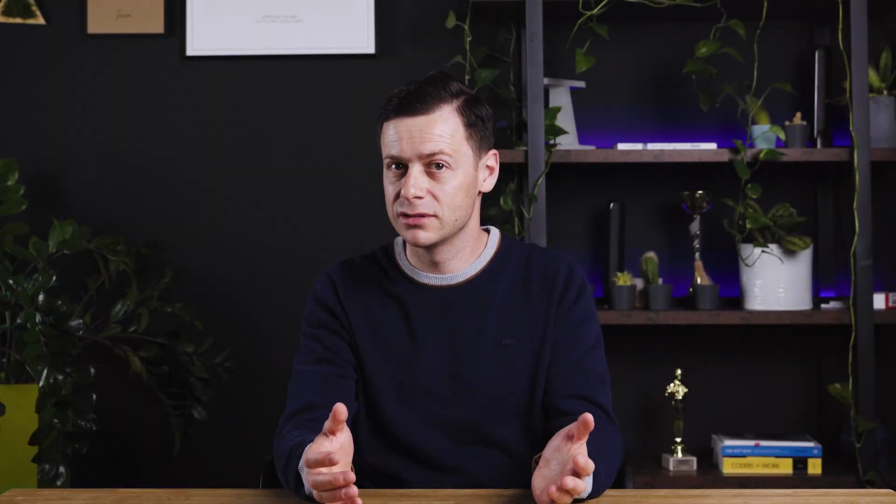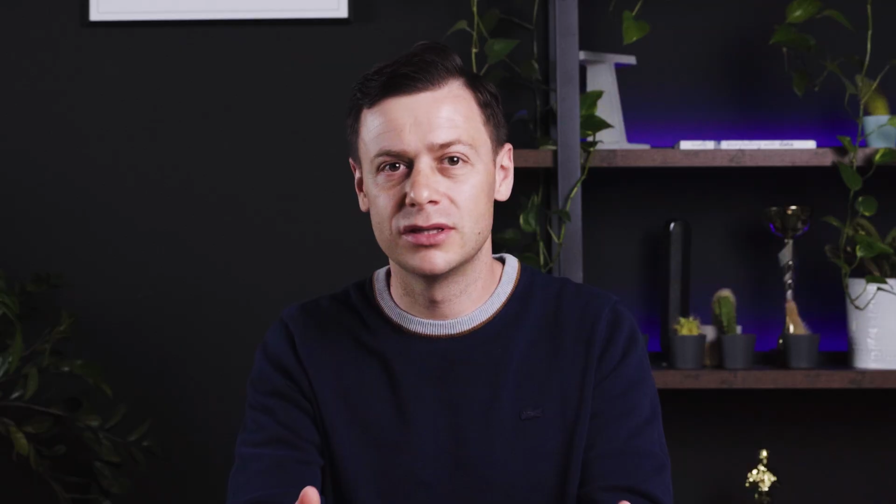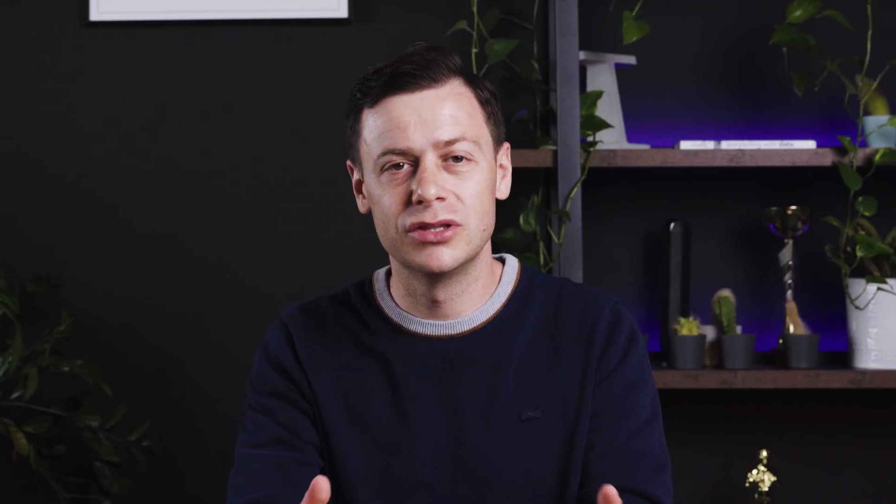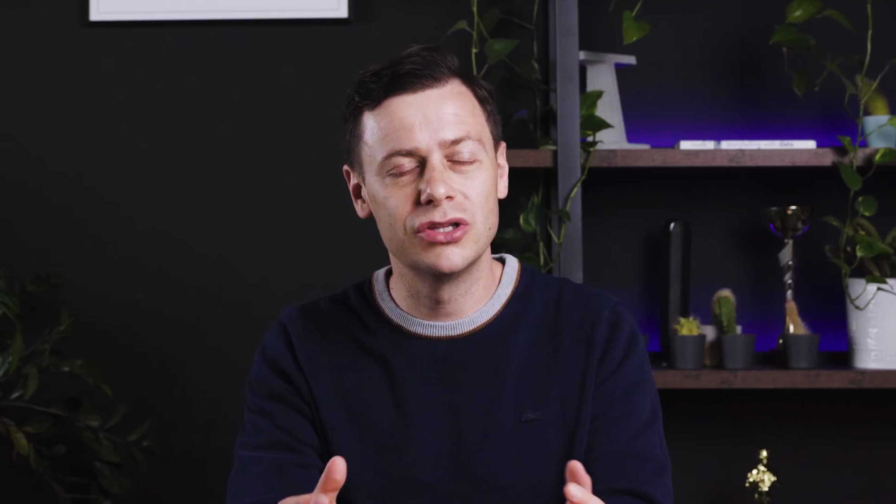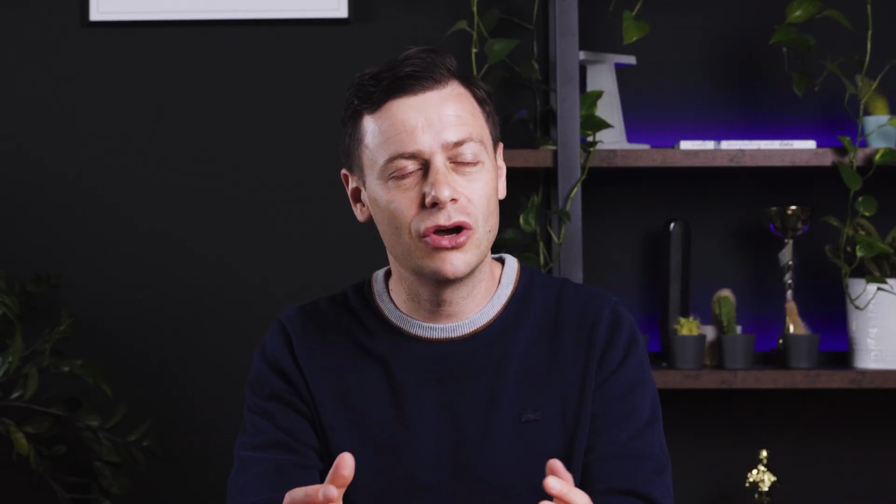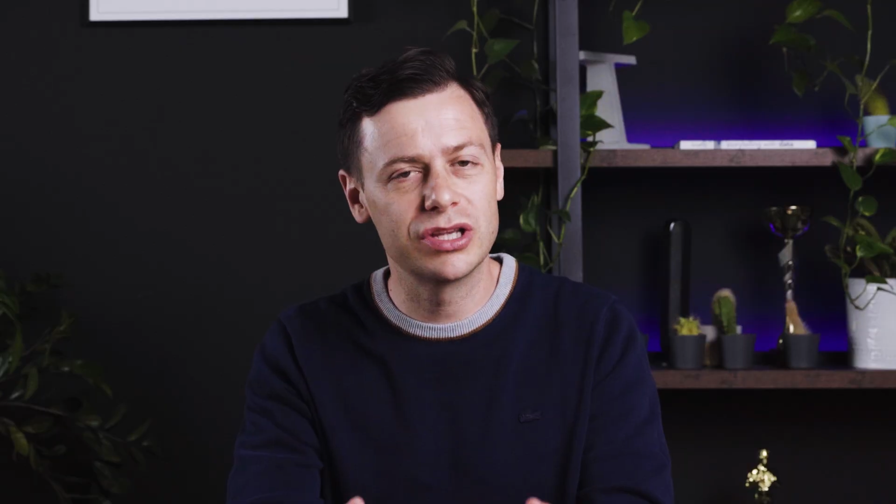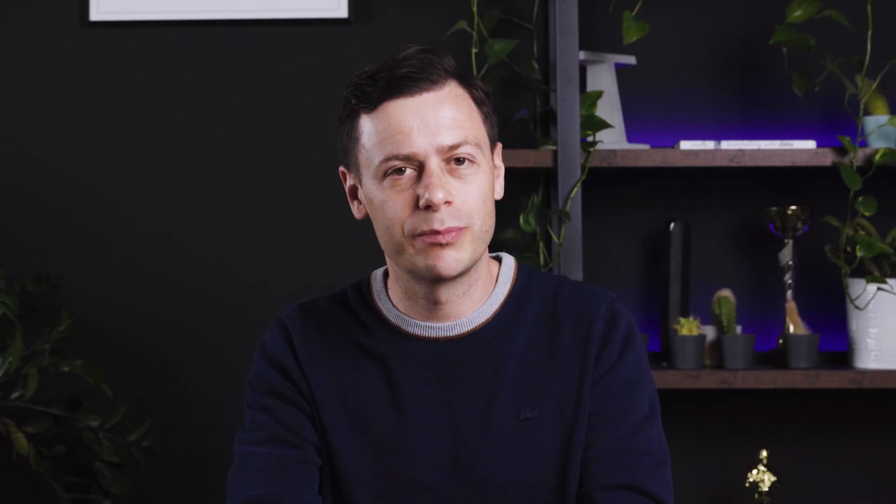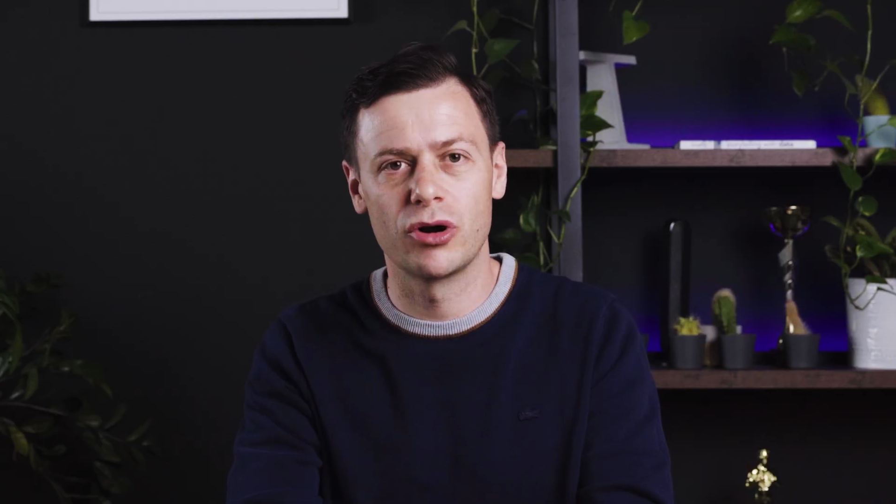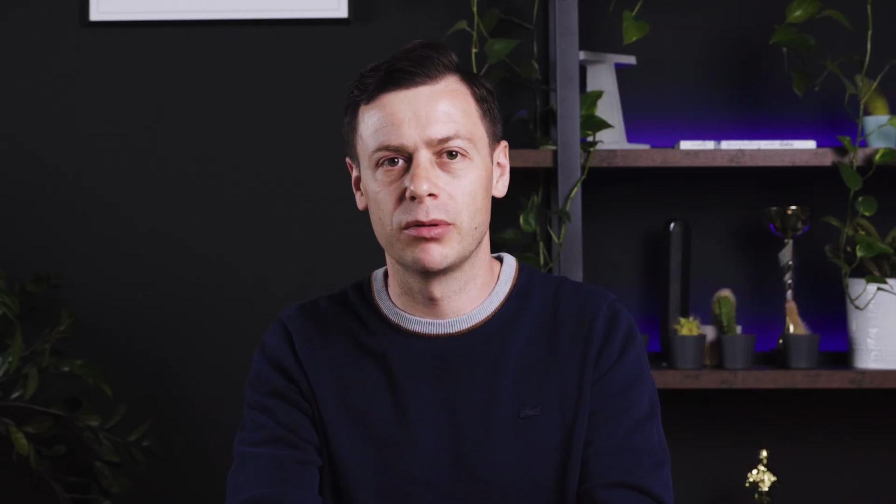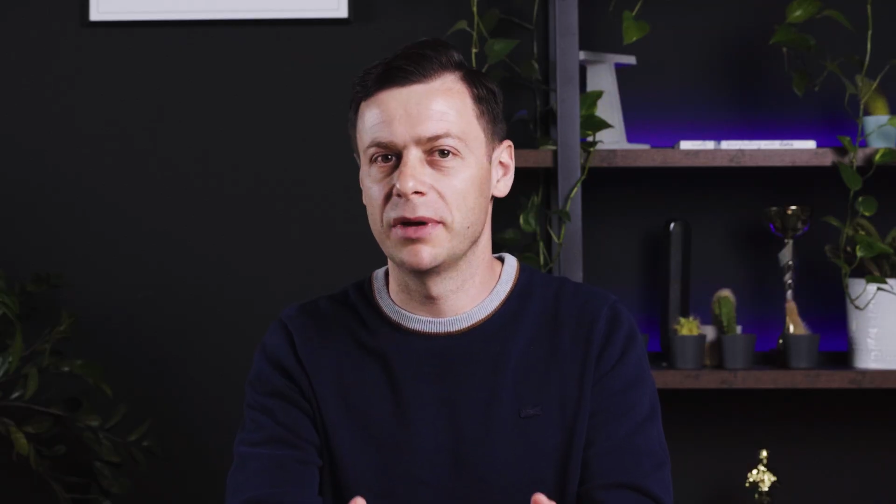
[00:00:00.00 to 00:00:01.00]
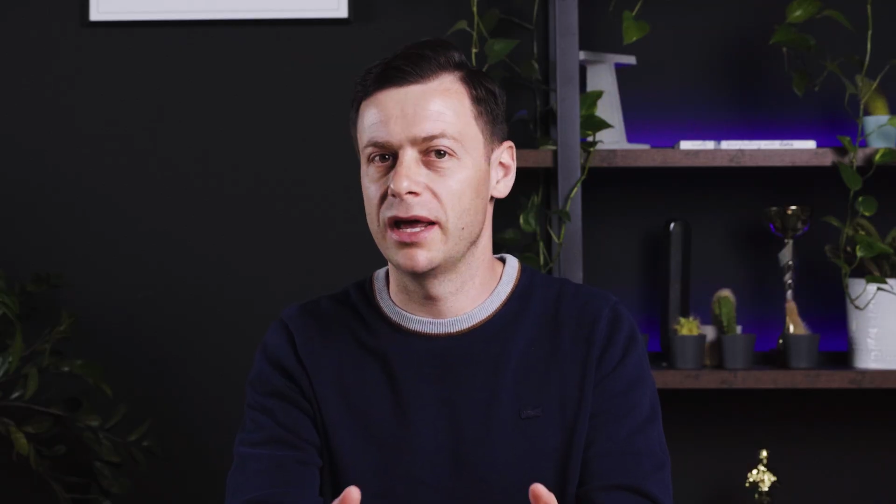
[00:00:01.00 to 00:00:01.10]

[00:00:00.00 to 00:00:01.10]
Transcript: Not a problem